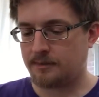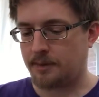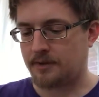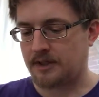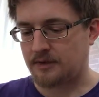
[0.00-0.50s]

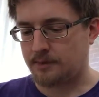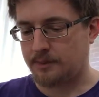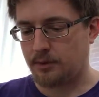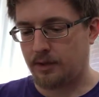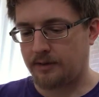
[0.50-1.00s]
Maybe I'll tag some
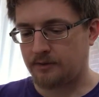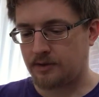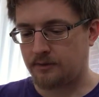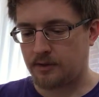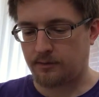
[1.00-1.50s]
people who I haven't
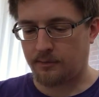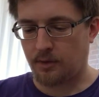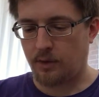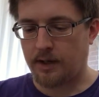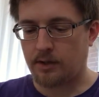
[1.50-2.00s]
seen a video from
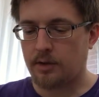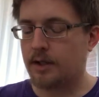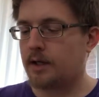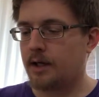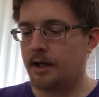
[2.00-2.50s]
in a while.
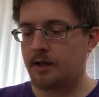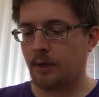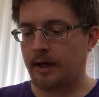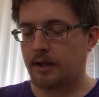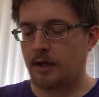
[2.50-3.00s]

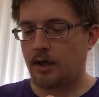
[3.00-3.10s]
Anyway,